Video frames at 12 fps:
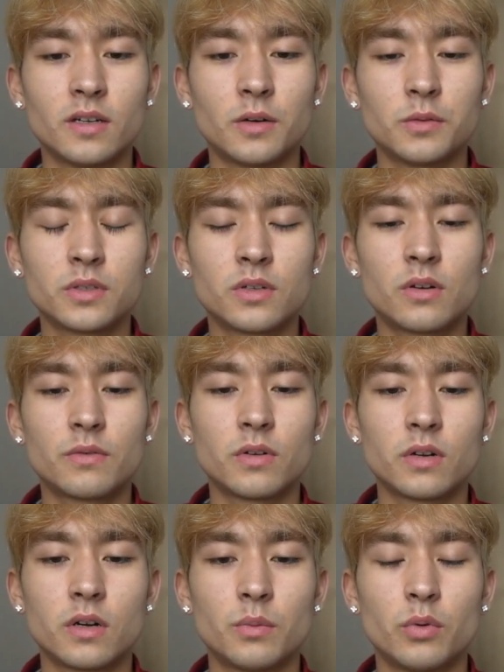I was gone for
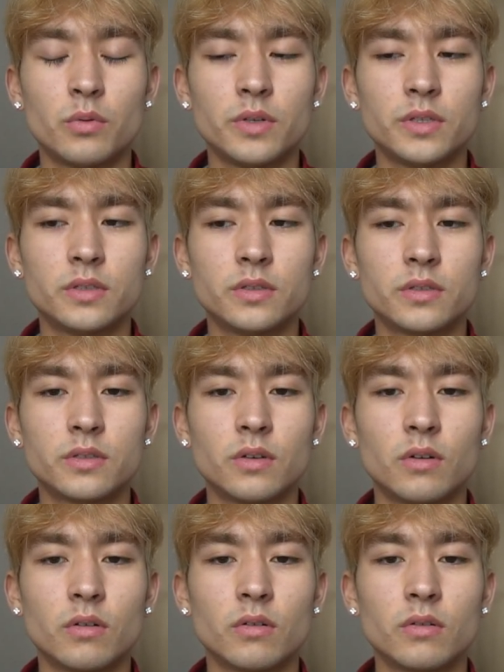a couple reasons,
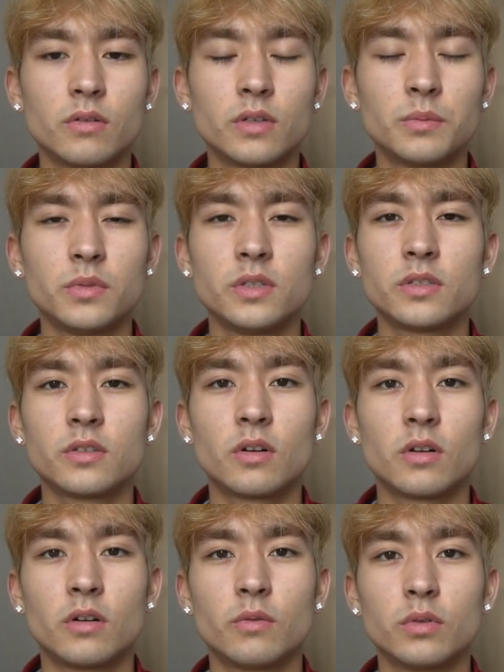so let me
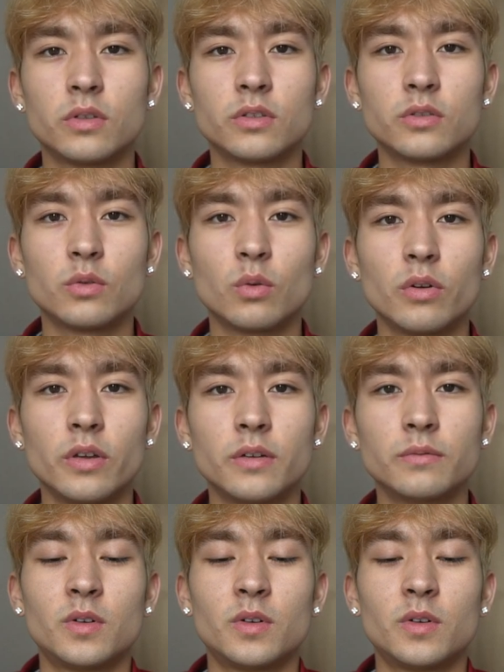start off with the story.